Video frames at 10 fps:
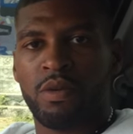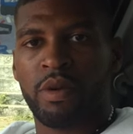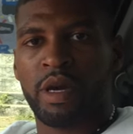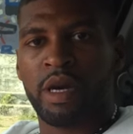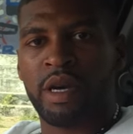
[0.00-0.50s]

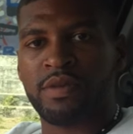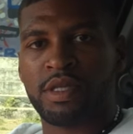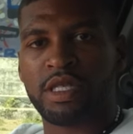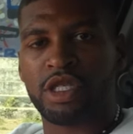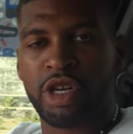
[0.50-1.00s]
Well, it was
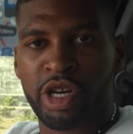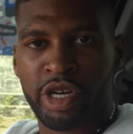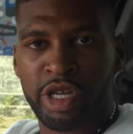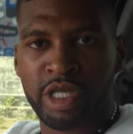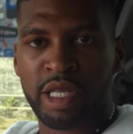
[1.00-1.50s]
six
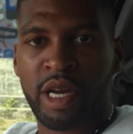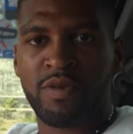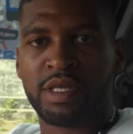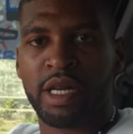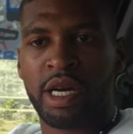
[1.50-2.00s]
years. I
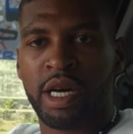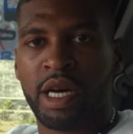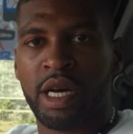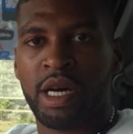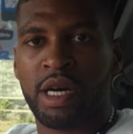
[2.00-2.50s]
was in
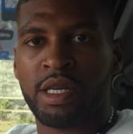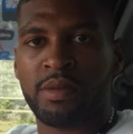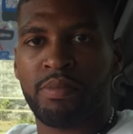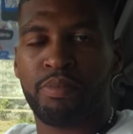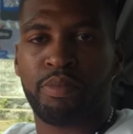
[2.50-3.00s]
uh,
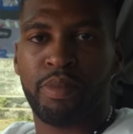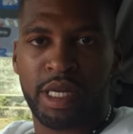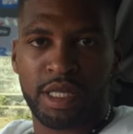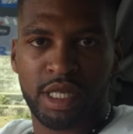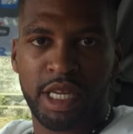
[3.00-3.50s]

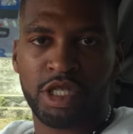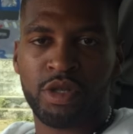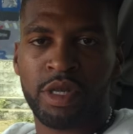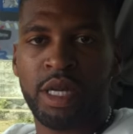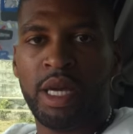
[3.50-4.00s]

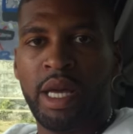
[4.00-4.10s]
penitentiary,